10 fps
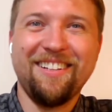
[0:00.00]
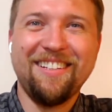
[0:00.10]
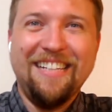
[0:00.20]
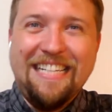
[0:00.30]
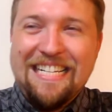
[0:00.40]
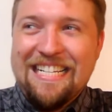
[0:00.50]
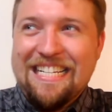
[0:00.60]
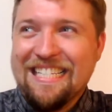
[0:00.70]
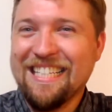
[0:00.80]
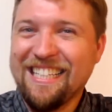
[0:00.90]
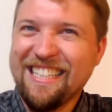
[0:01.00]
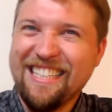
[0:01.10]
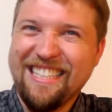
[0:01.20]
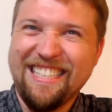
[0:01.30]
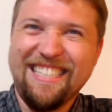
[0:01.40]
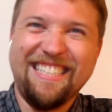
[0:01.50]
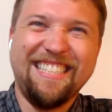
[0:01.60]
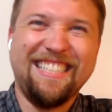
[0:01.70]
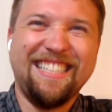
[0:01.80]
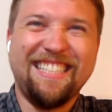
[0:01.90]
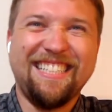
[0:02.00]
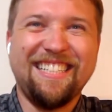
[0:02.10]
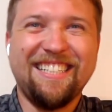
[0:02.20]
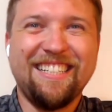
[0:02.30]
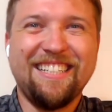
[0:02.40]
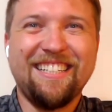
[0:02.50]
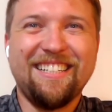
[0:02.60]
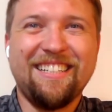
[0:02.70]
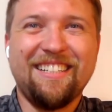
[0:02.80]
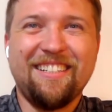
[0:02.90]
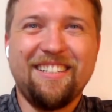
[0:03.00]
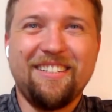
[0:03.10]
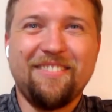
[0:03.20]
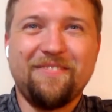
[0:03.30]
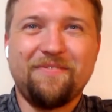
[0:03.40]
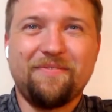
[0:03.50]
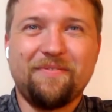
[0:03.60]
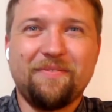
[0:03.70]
The person shown says nothing.